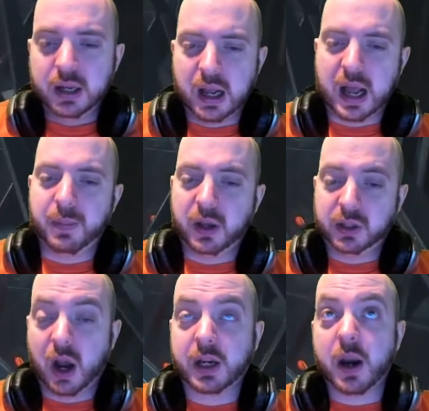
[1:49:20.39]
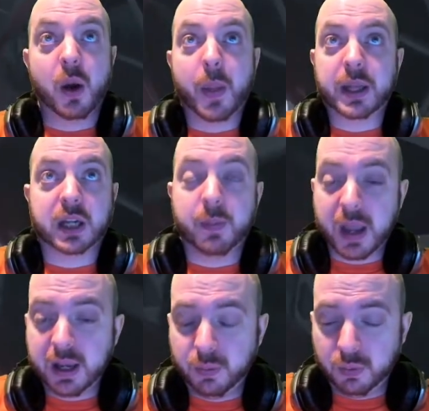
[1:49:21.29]
So I don't know when that's going to
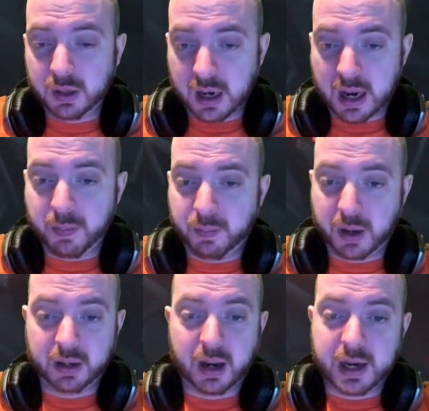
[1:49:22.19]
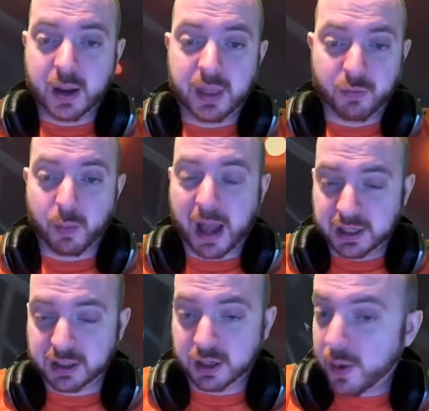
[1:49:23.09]
be, but I know they've got
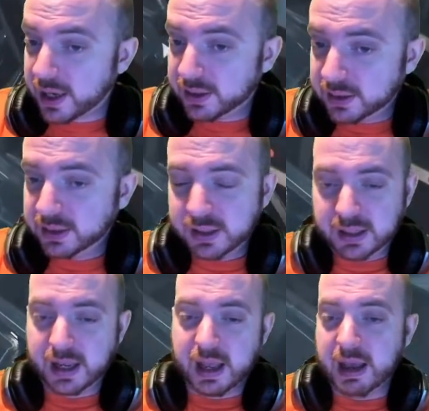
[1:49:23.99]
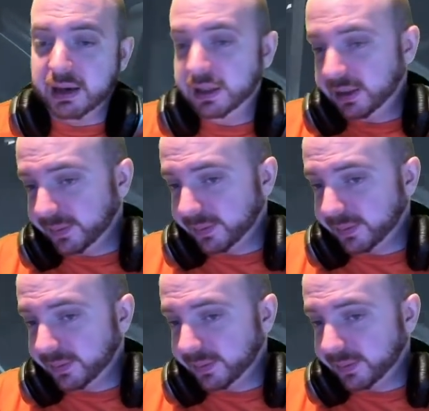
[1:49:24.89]
plans to do it, and